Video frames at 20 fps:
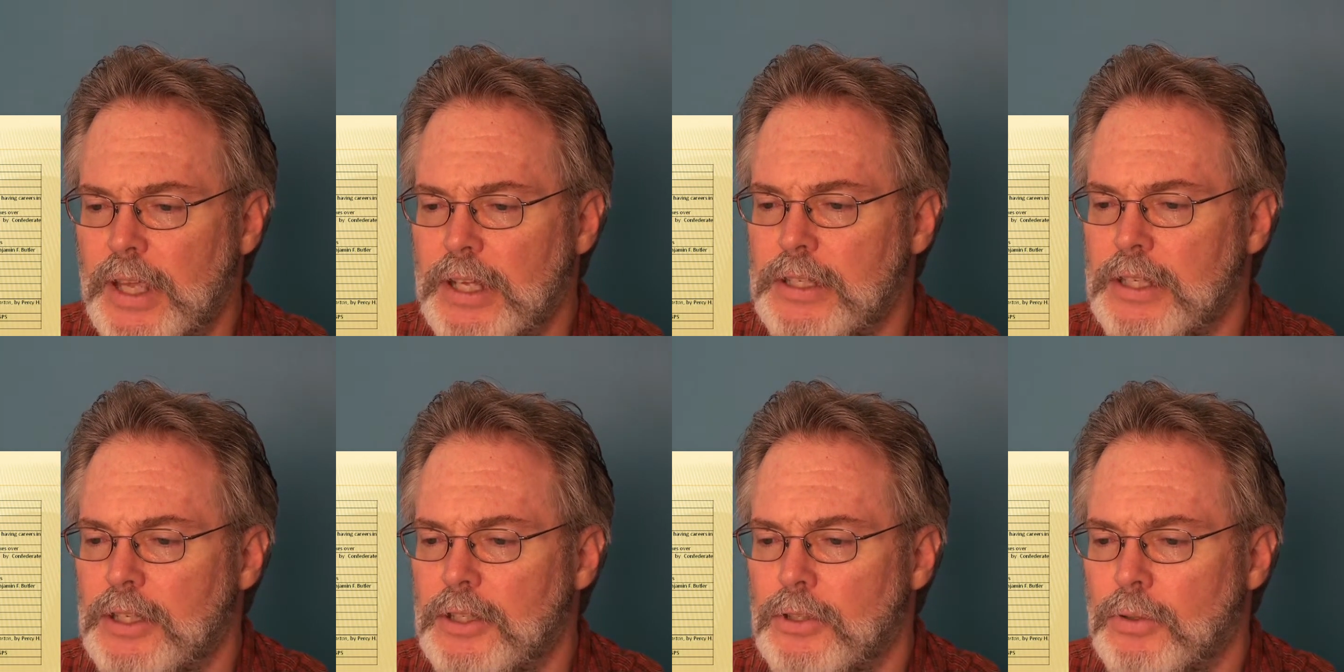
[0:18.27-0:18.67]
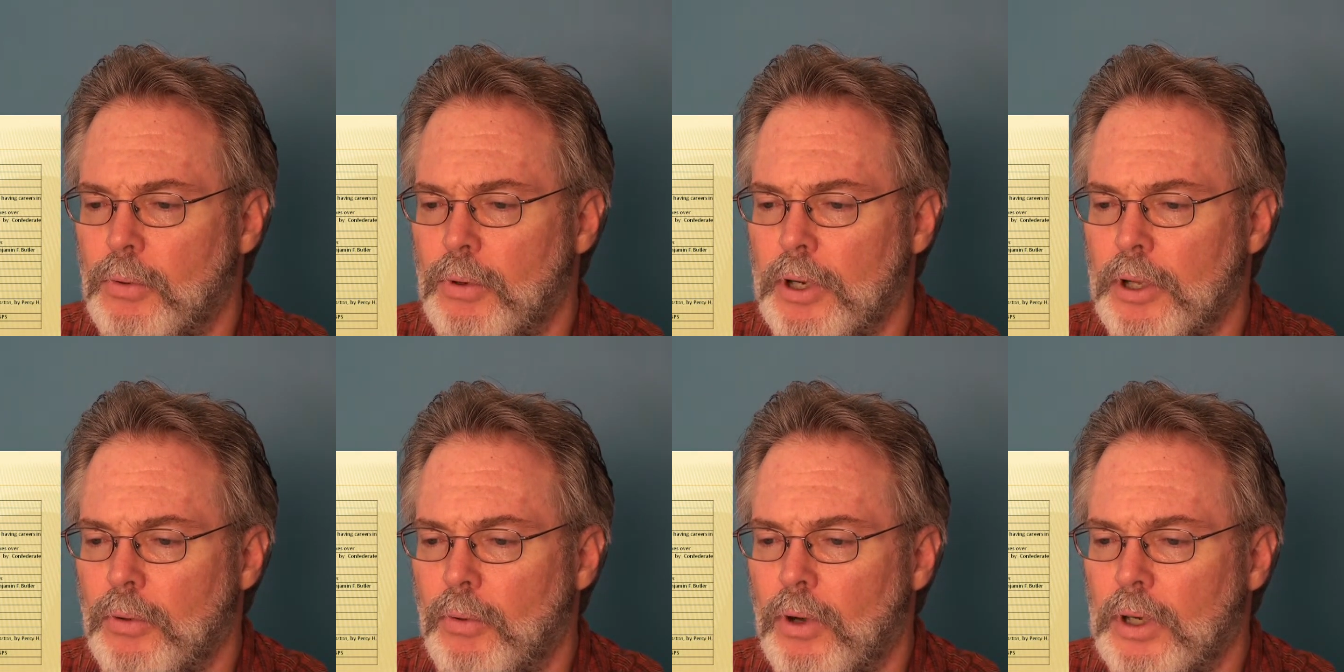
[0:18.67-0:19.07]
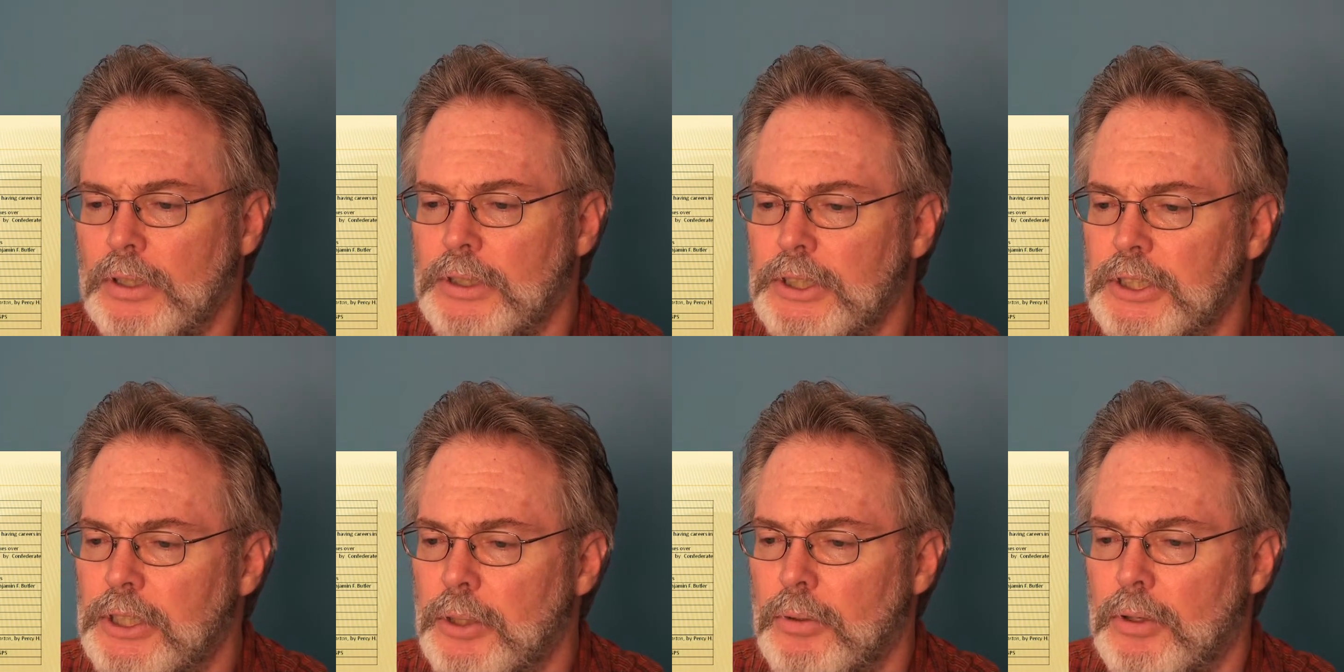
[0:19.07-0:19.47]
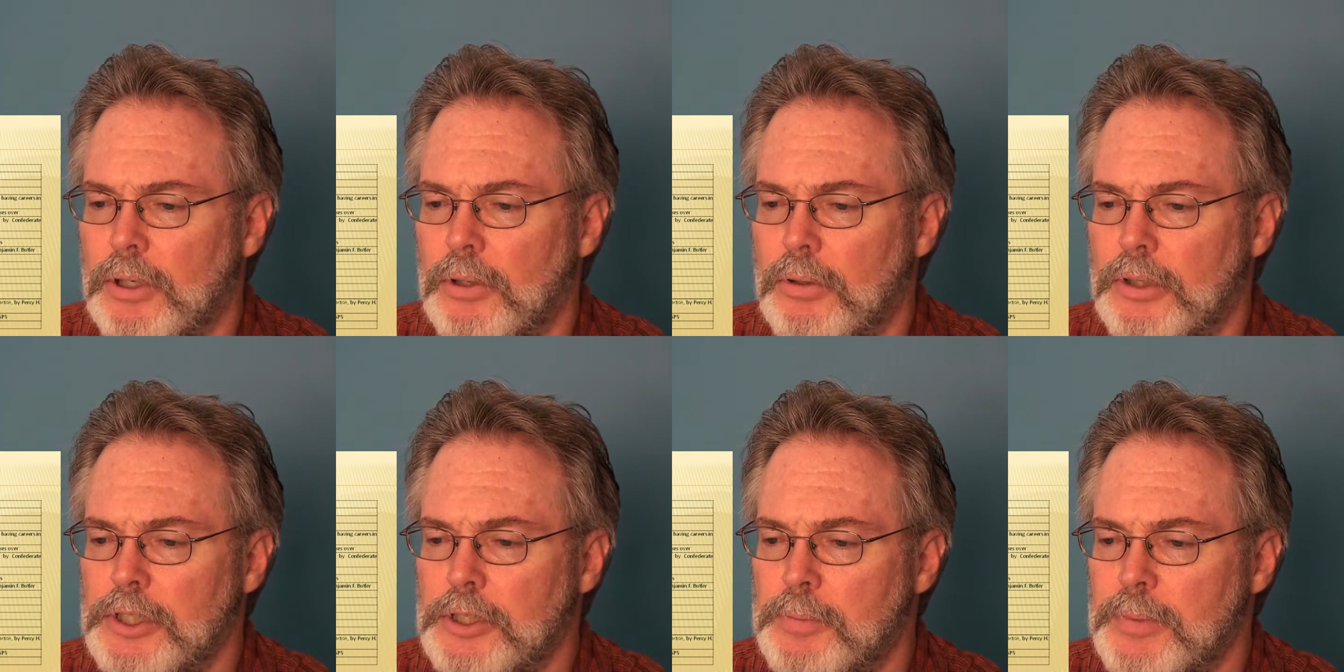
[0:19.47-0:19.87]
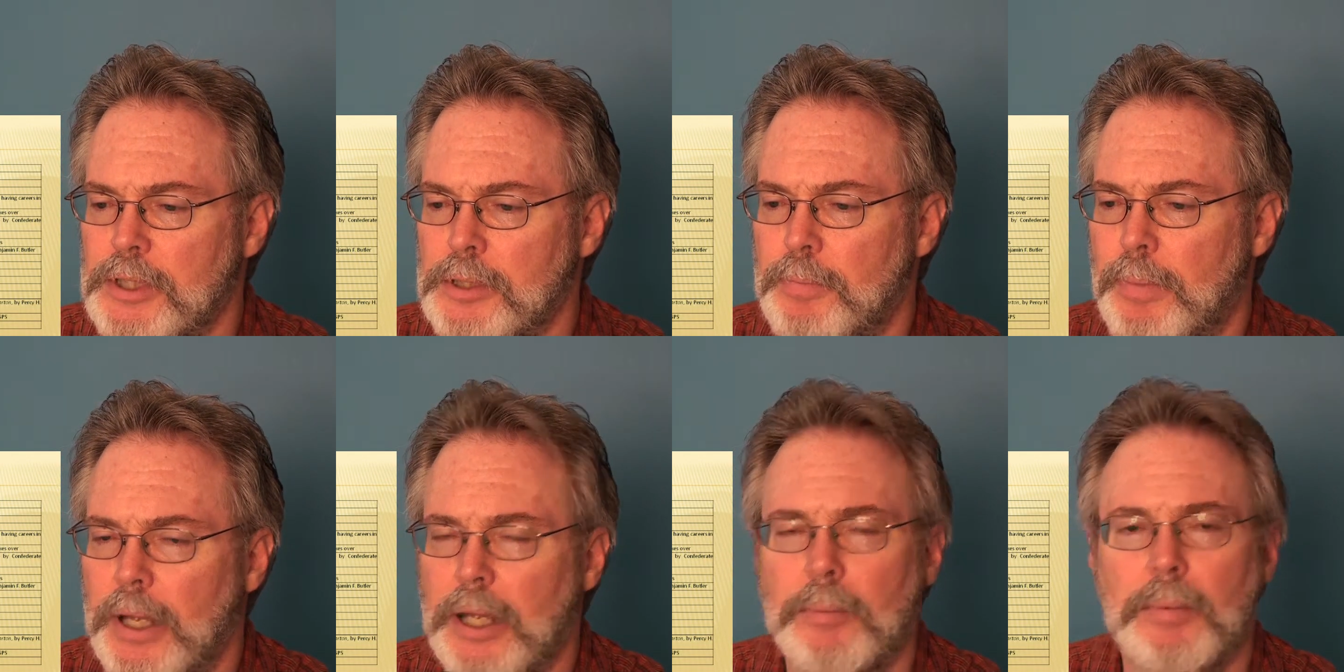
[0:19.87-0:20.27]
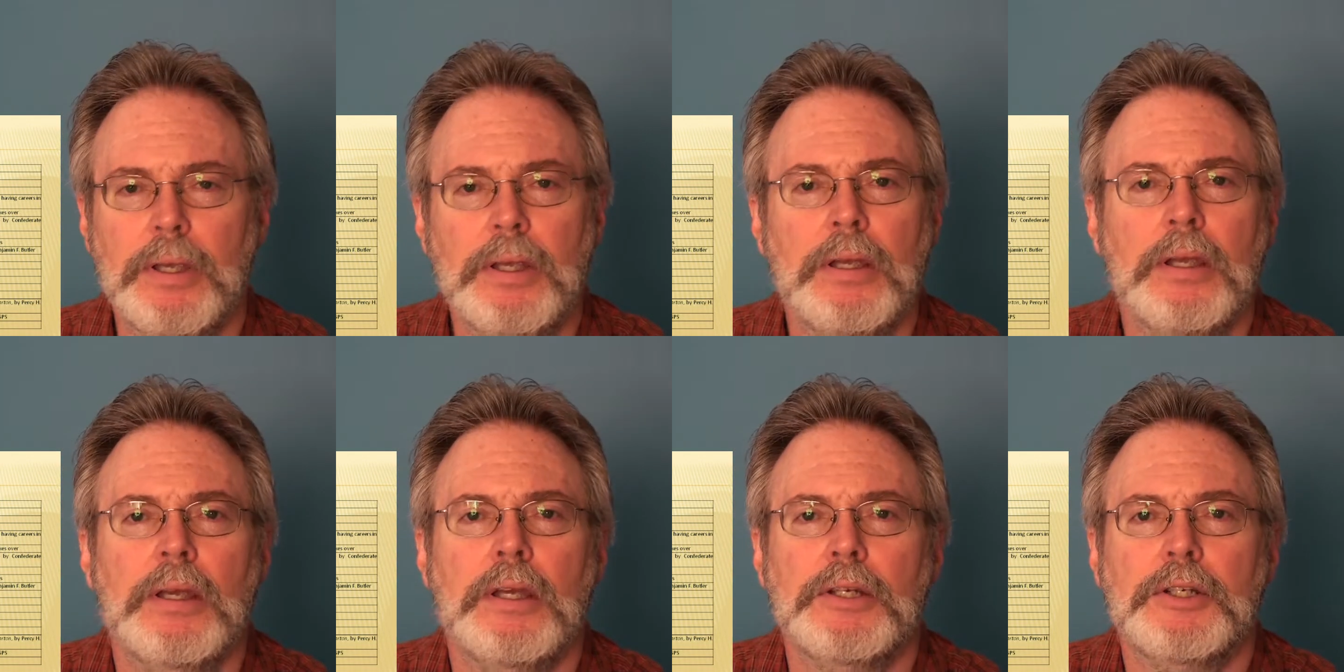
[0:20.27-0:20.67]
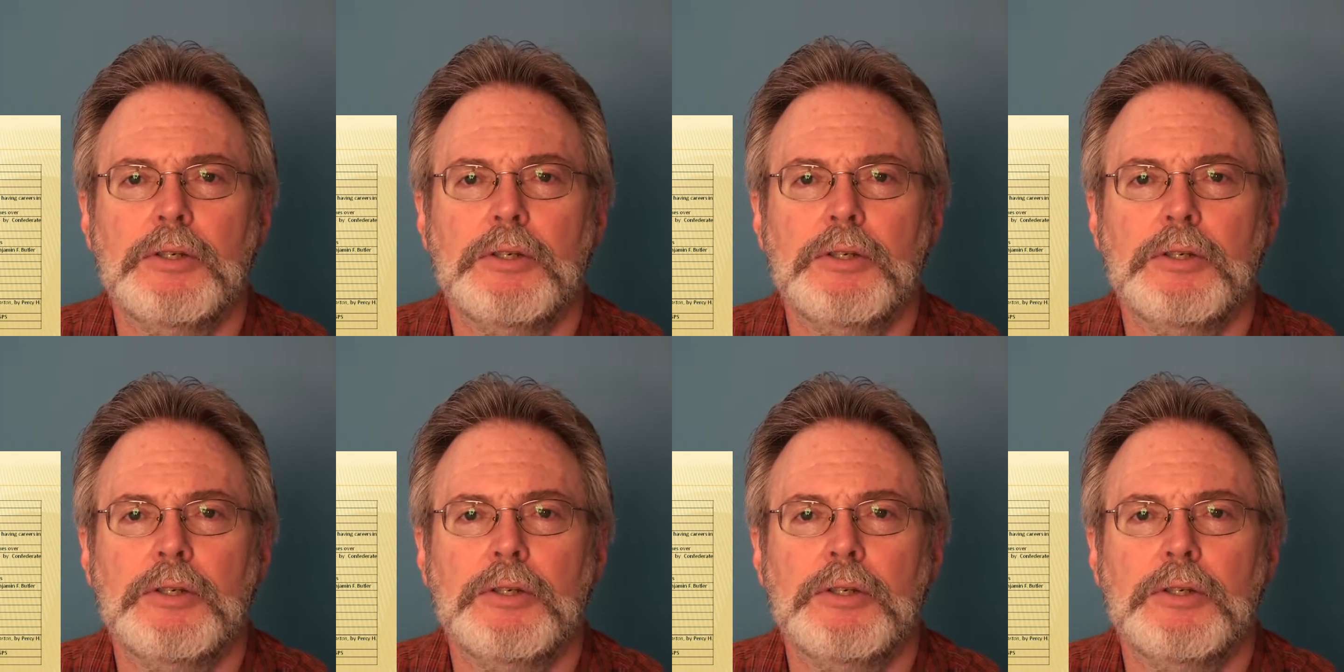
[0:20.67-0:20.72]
1821, so a Christmas baby.